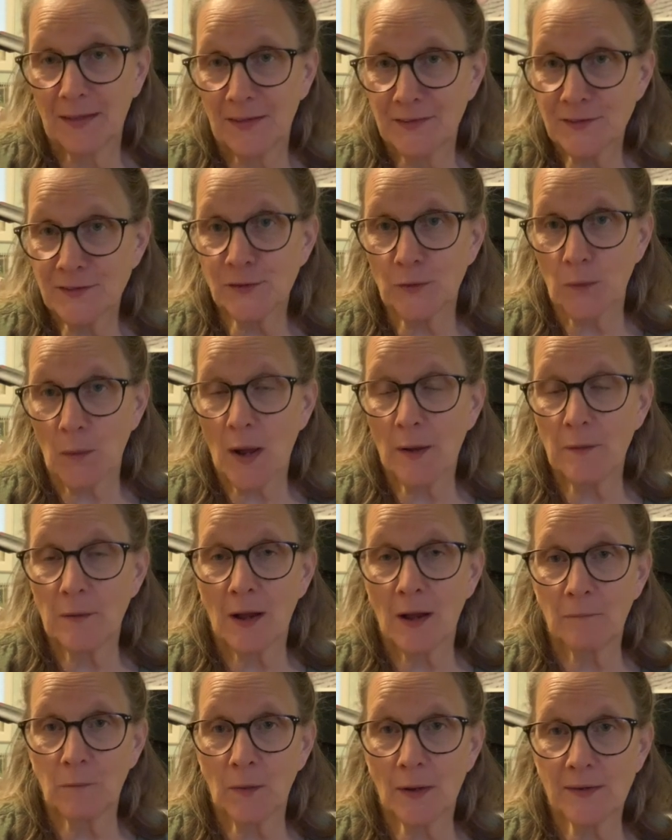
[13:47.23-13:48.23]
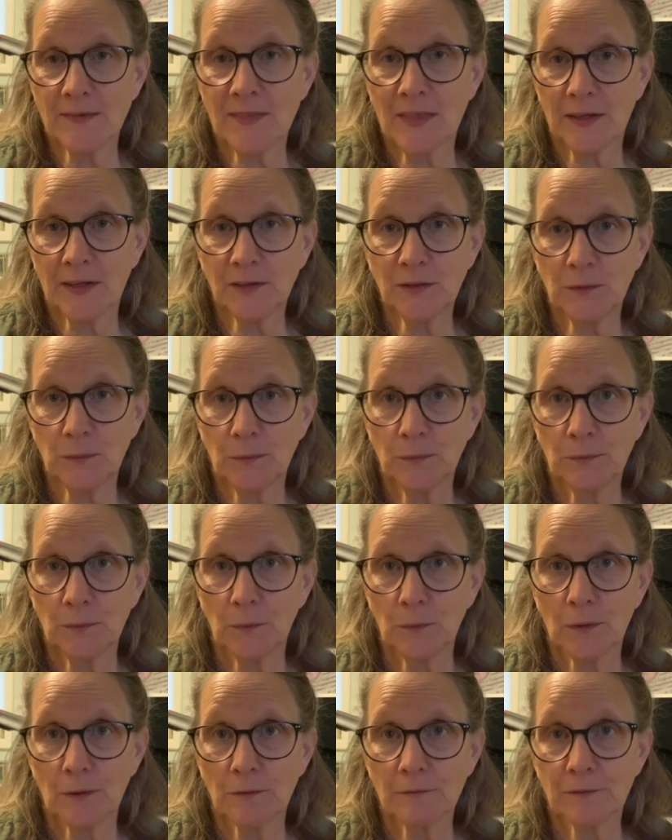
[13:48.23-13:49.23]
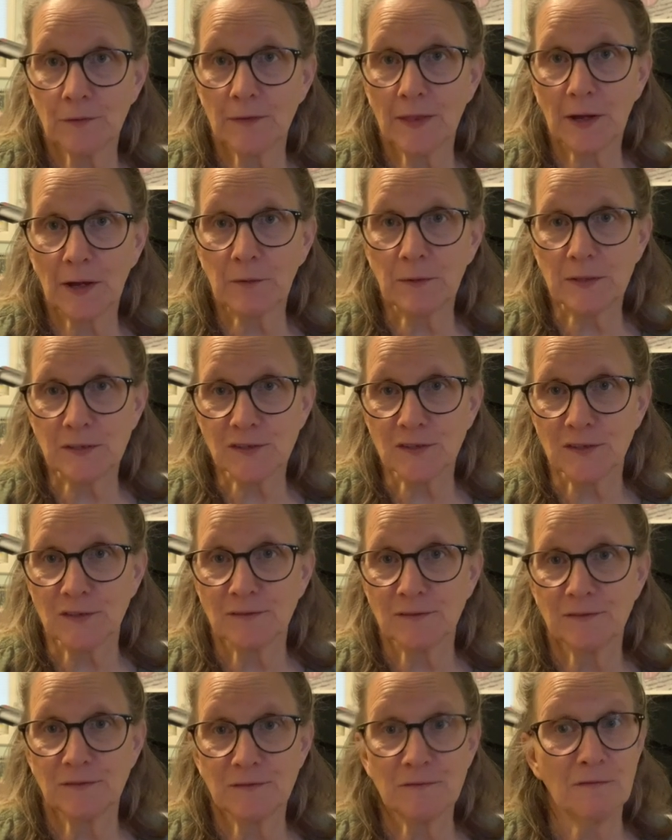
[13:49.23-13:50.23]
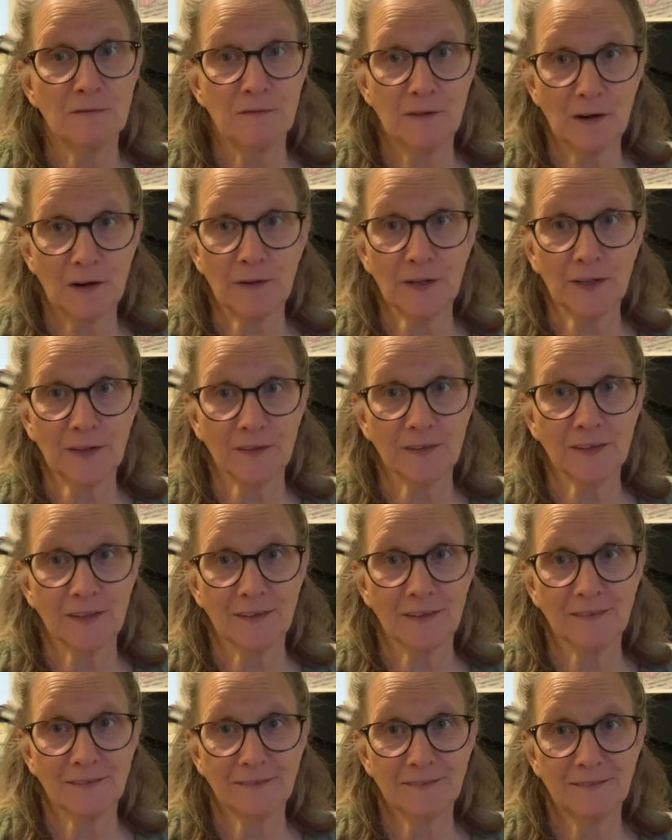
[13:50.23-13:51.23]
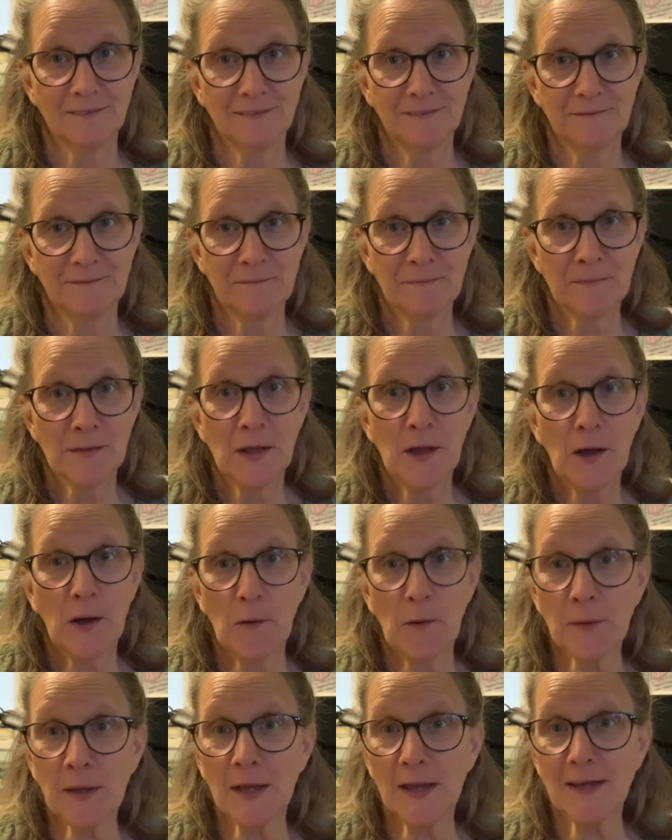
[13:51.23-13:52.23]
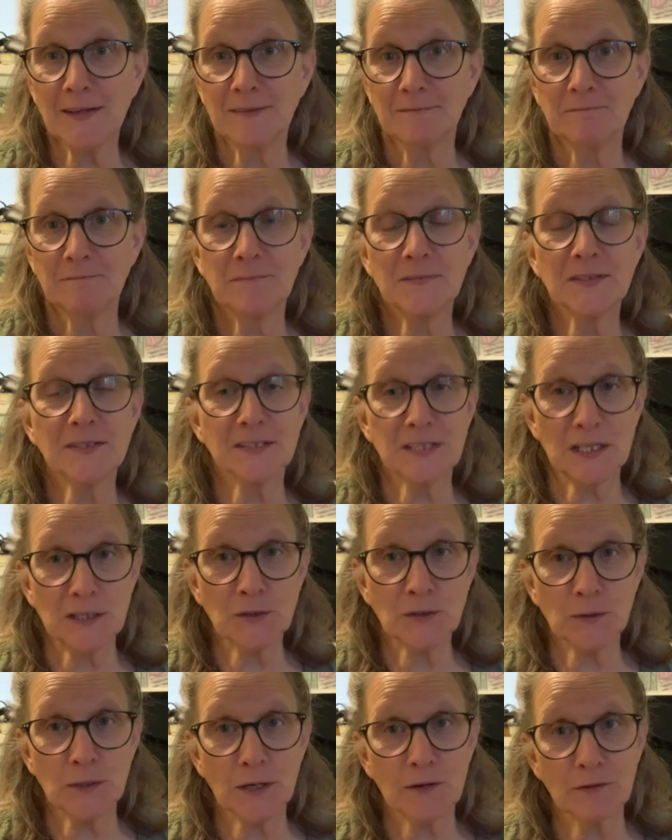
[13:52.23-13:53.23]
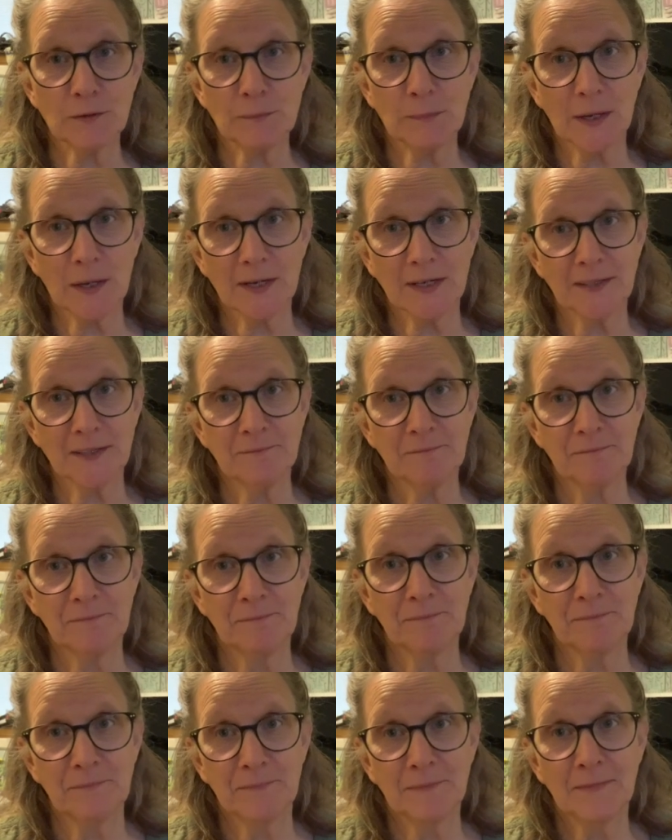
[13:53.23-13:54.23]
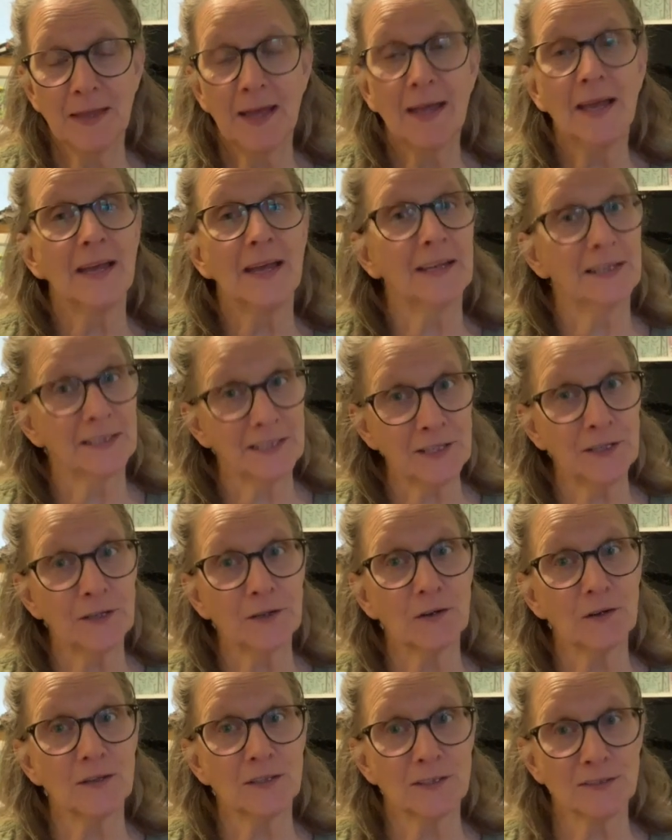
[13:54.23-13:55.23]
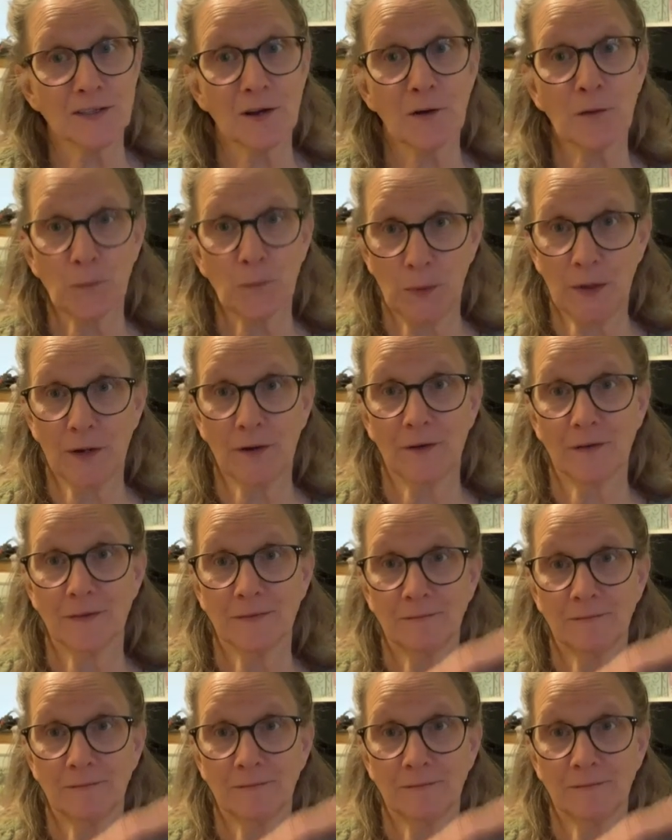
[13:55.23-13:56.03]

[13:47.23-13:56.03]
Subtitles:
so I want to thank you, Nora, for that question. Very good. Okay, stay tuned, everybody. And here is our winner.